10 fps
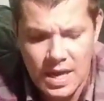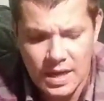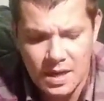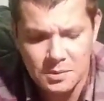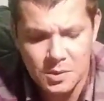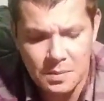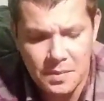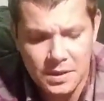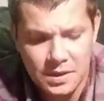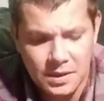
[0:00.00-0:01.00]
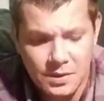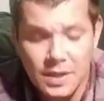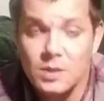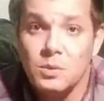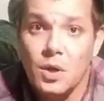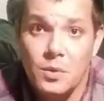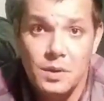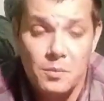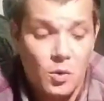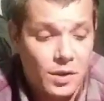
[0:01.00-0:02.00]
It comes with a bunch of little things. We'll go
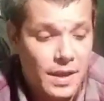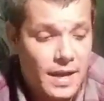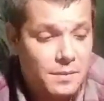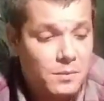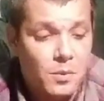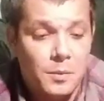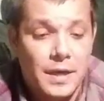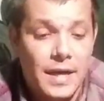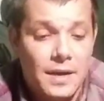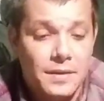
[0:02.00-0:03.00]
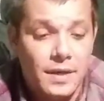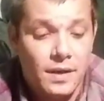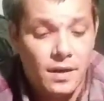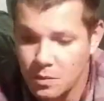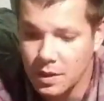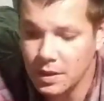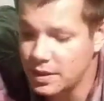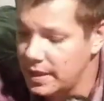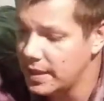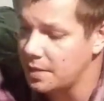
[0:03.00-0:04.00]
into more of that when we get out there. We're going
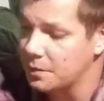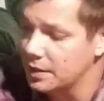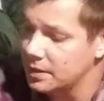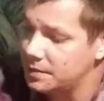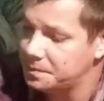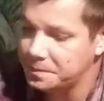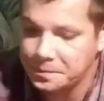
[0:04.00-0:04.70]
to take that with us.